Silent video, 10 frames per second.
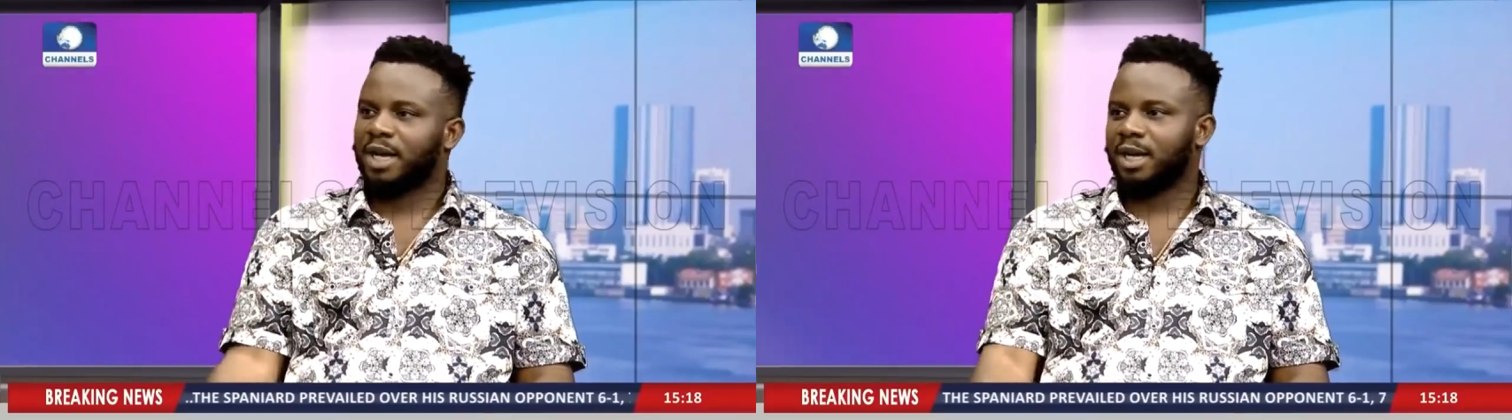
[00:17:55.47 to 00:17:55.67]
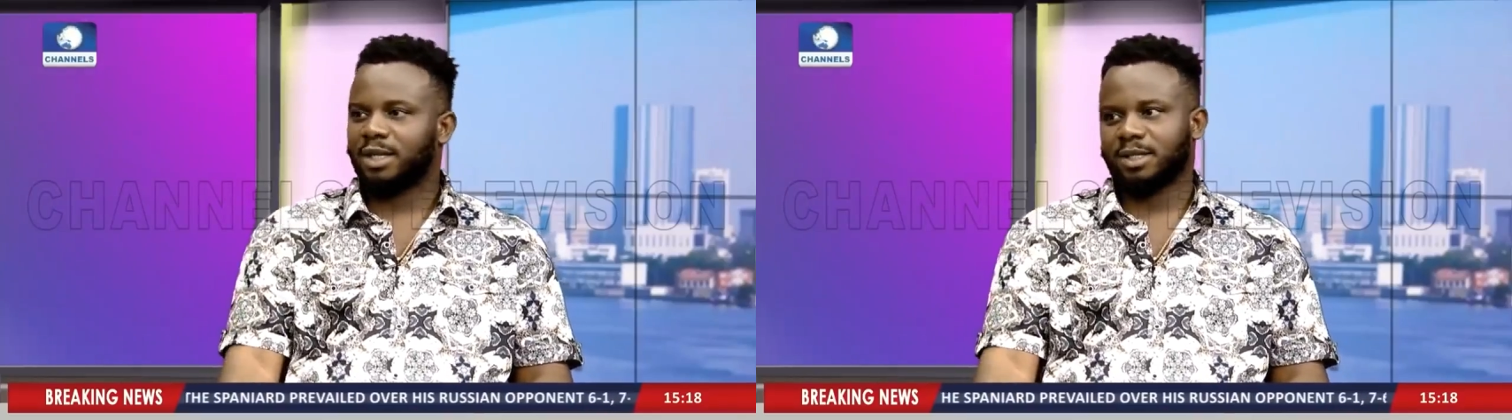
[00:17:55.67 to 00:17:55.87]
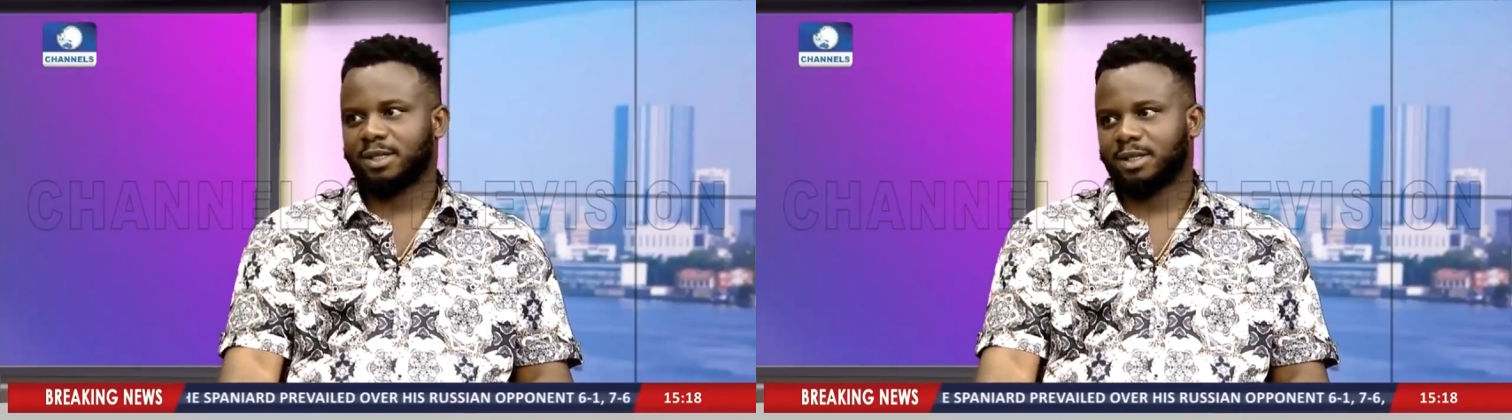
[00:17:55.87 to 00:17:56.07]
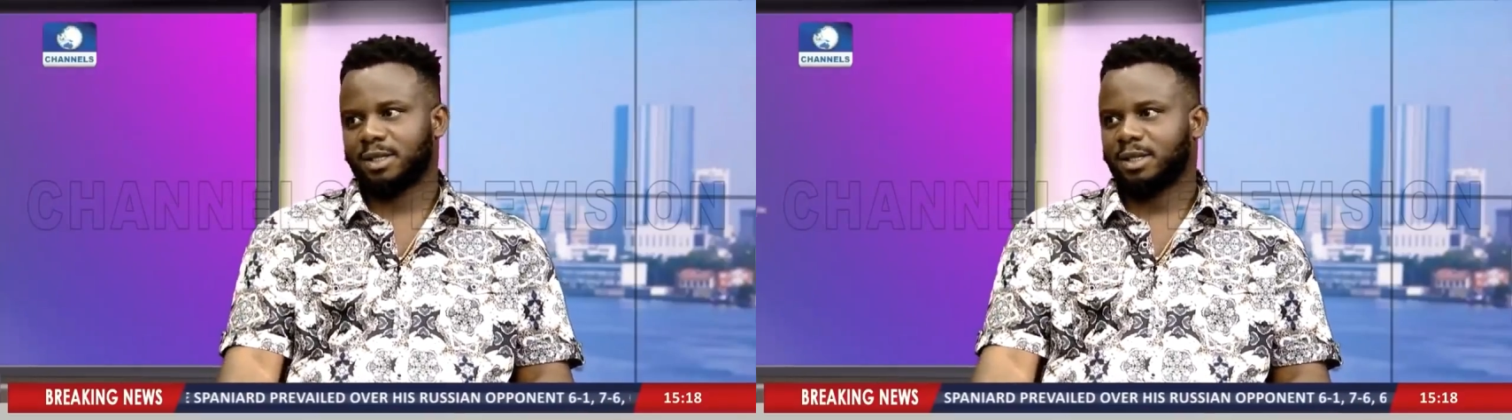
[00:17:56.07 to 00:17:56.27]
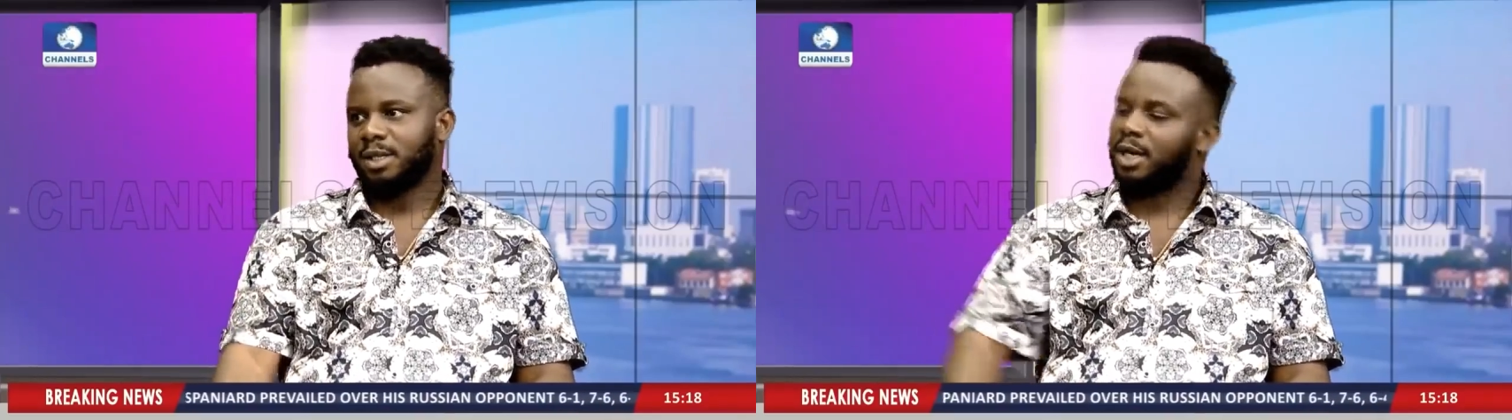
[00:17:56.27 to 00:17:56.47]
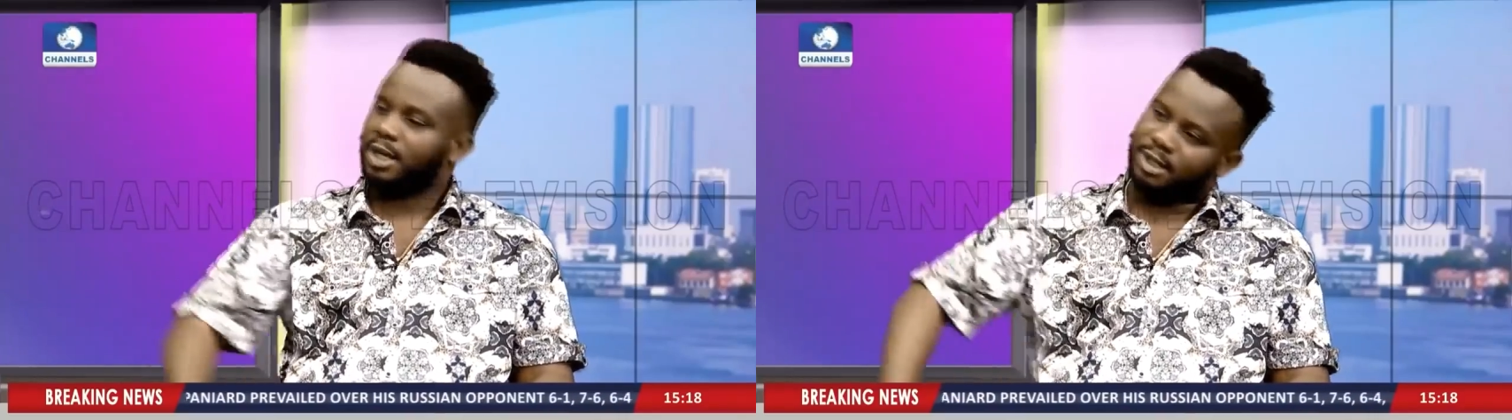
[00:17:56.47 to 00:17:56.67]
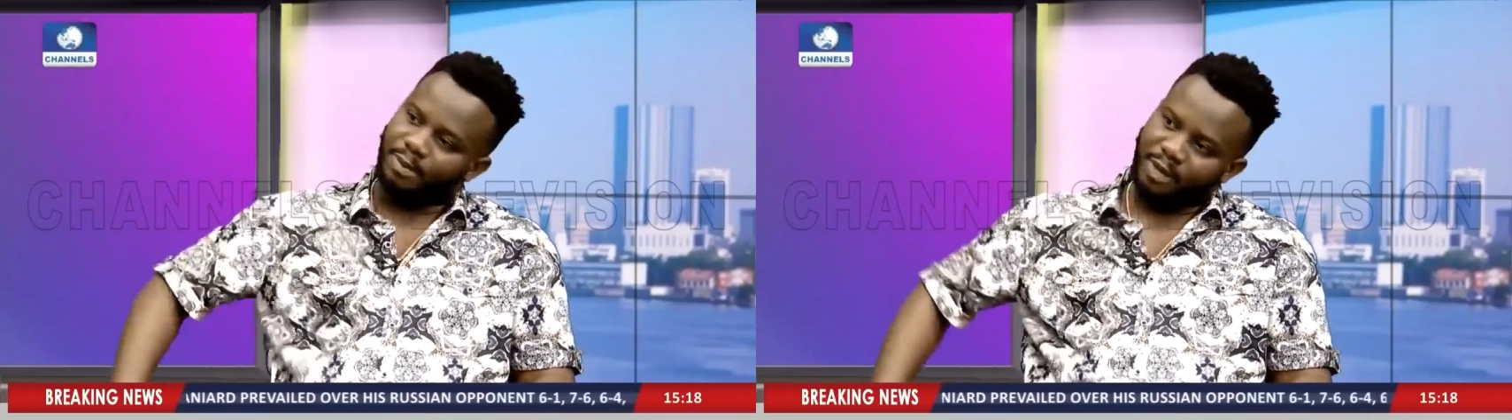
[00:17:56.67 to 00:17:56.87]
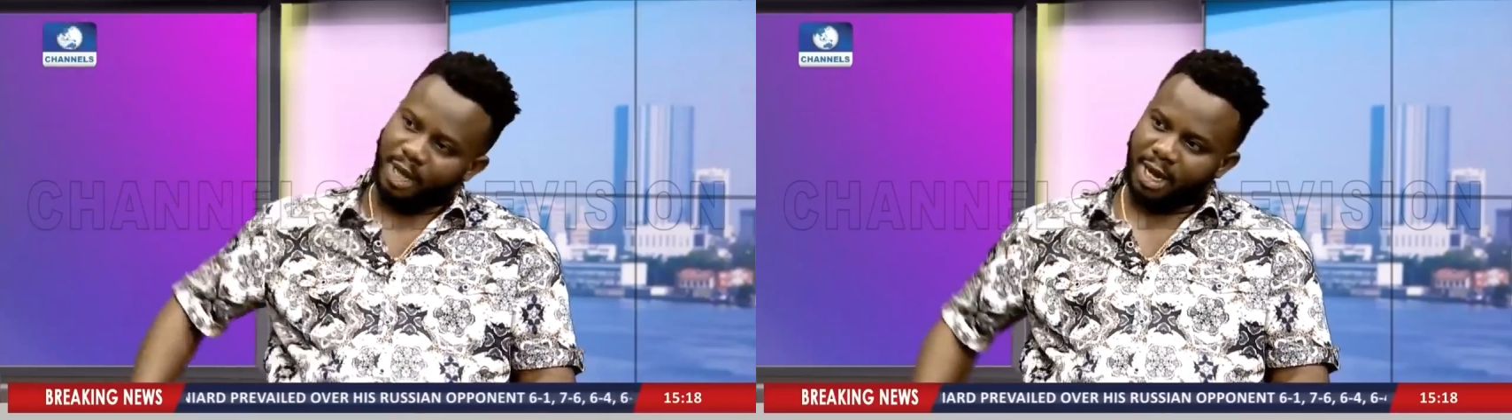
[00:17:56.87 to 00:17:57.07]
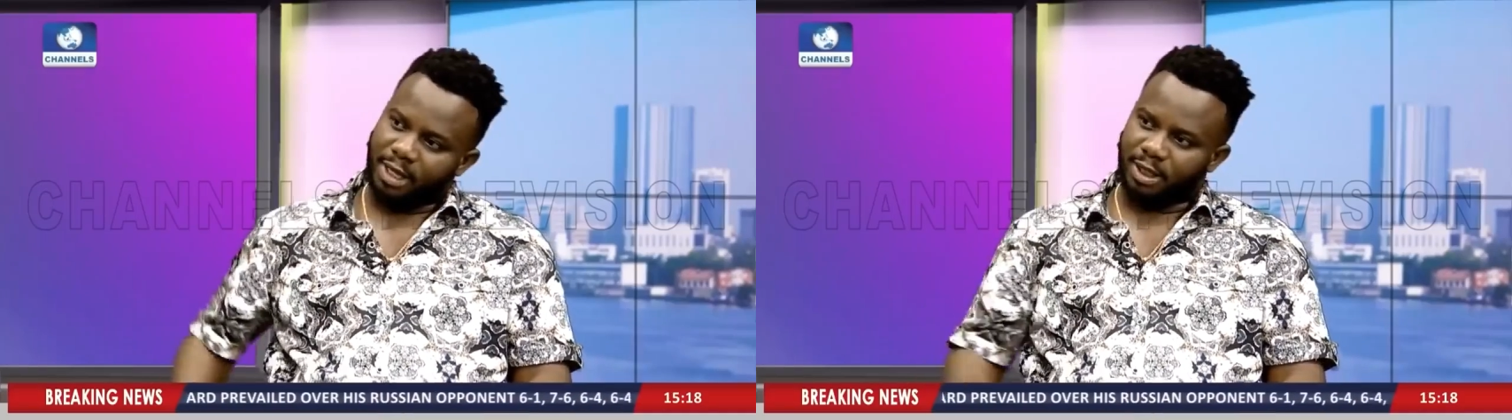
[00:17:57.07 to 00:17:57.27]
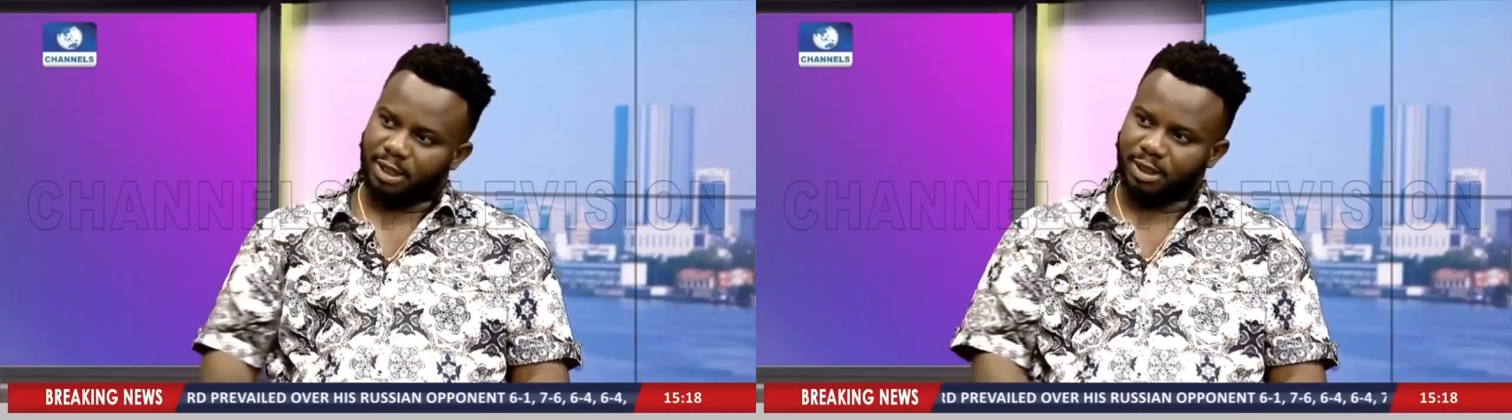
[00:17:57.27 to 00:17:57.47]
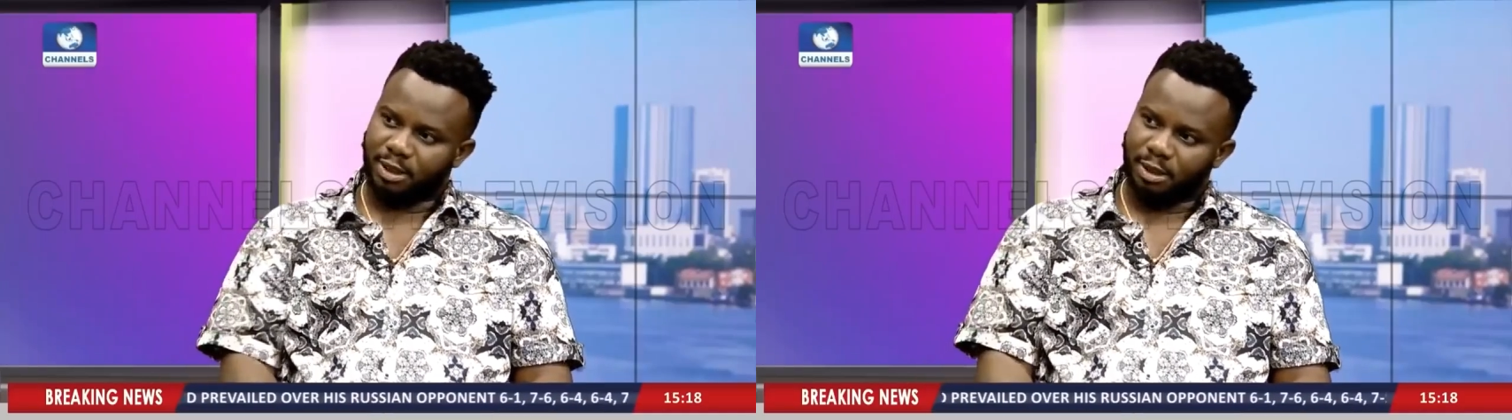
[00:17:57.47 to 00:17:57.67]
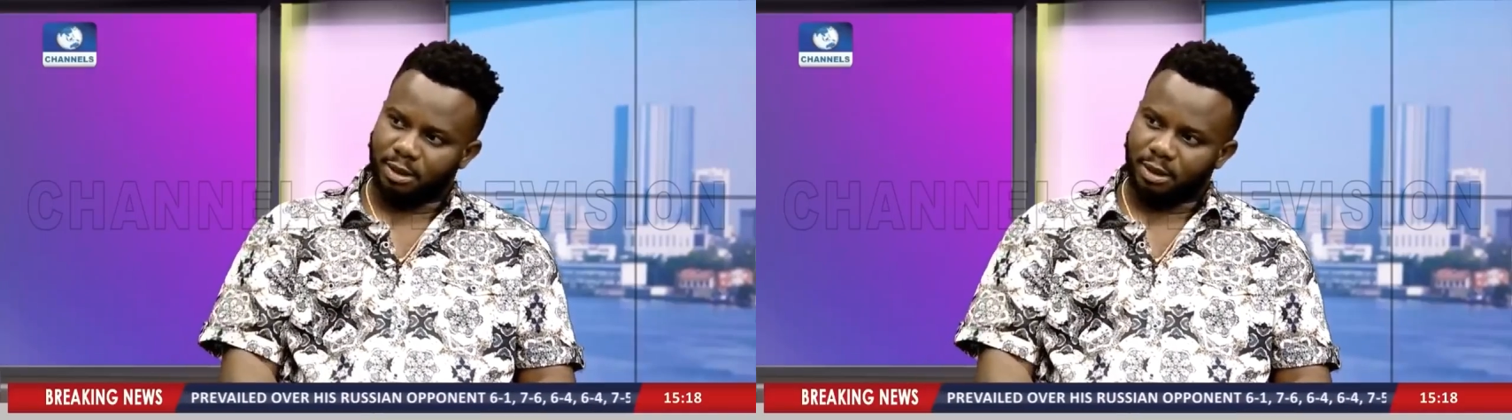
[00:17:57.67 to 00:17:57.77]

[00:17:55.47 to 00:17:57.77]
talent mm-hmm. that are still behind.